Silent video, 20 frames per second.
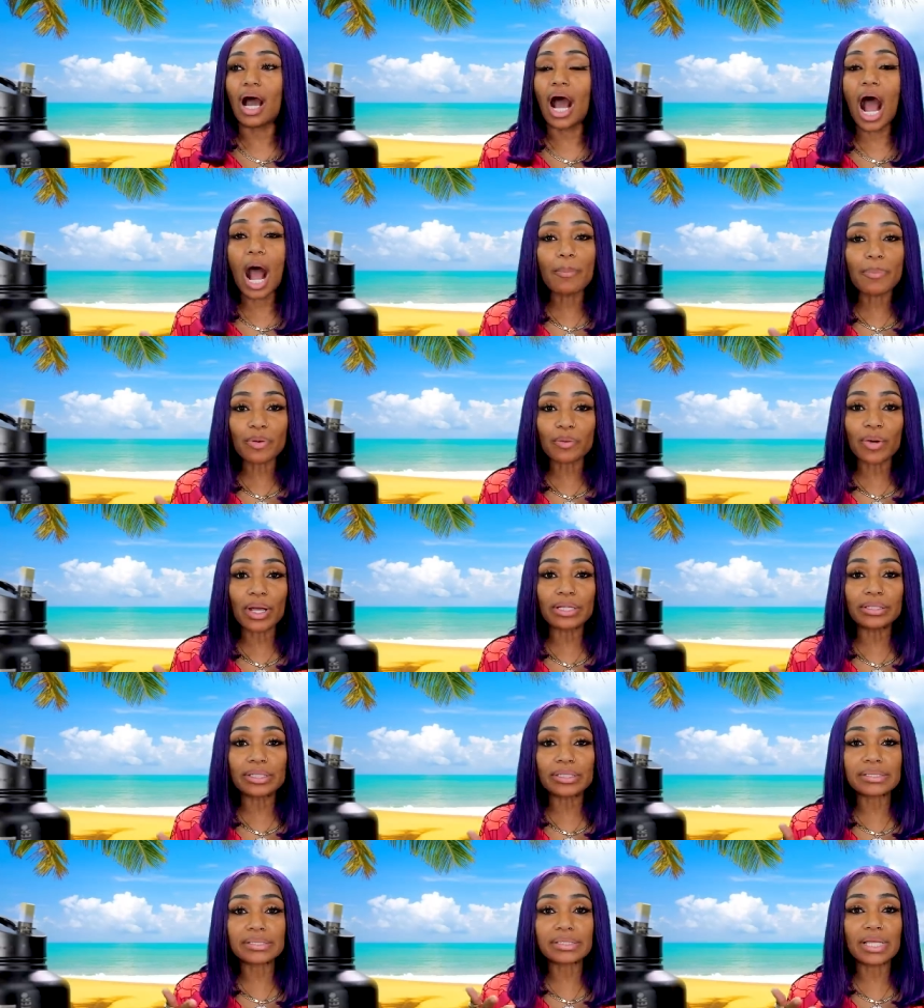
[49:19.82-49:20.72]
Operate
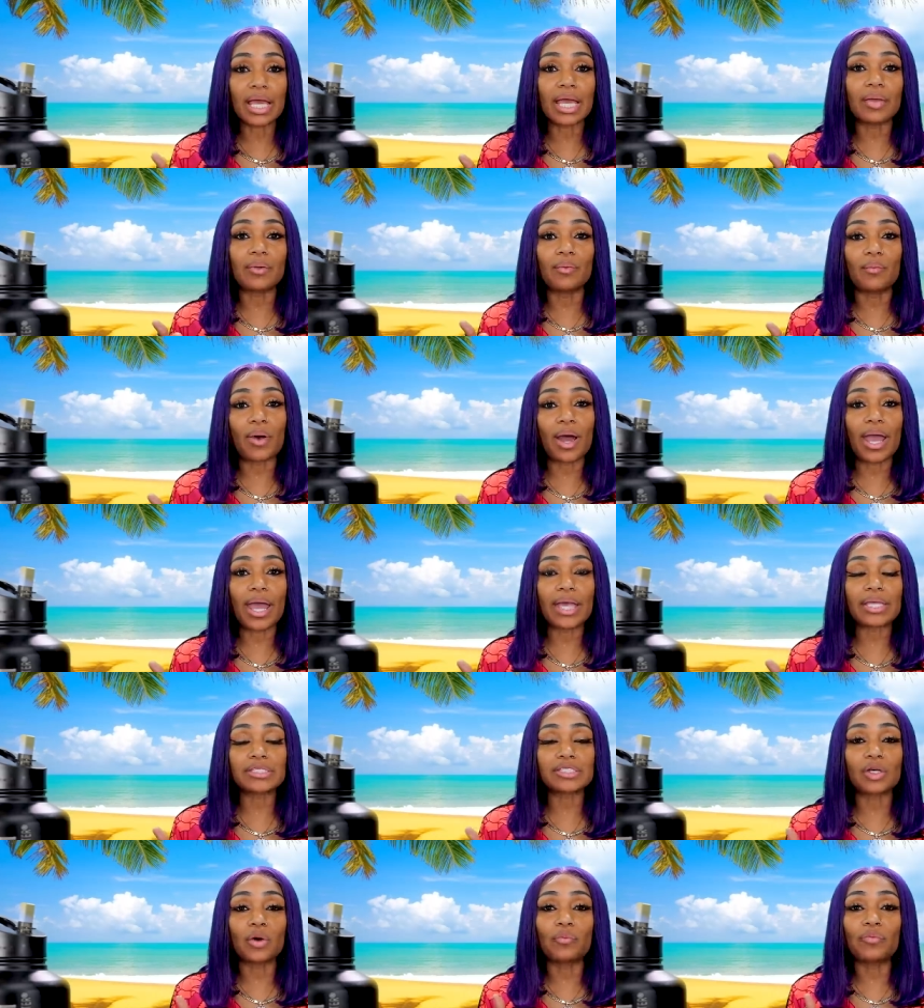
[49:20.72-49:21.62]
in the same
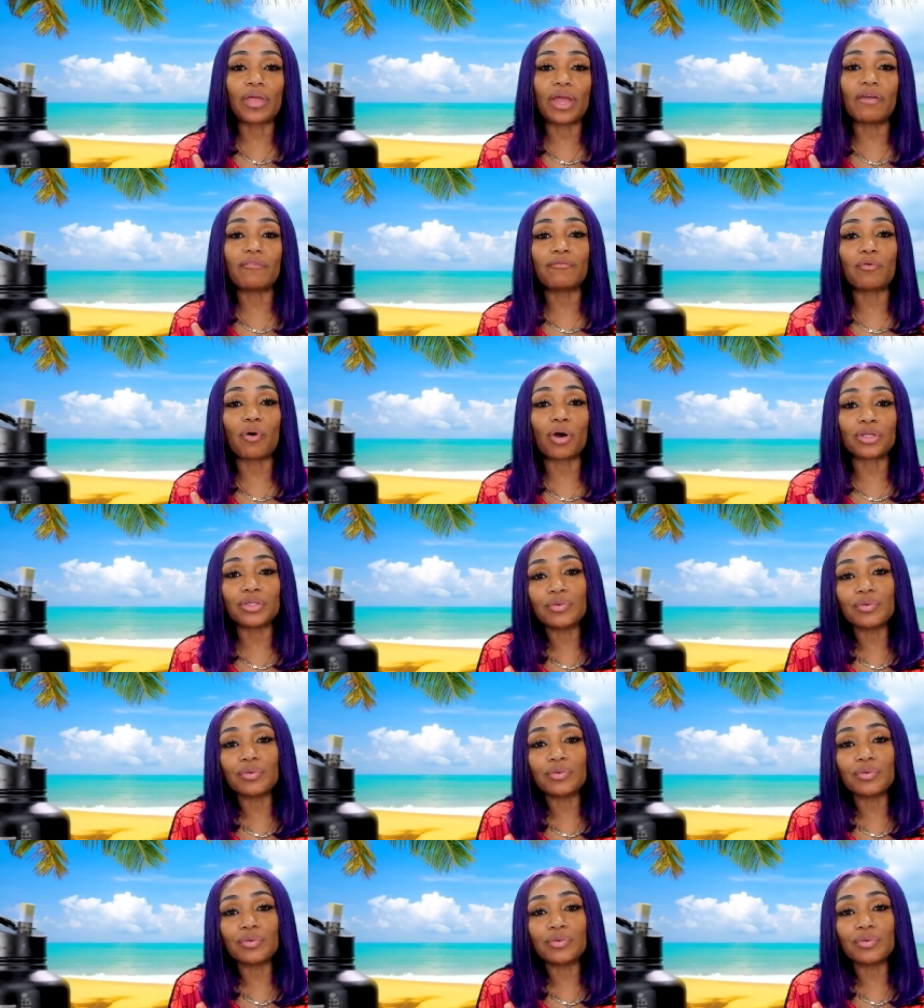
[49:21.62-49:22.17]
way. So therefore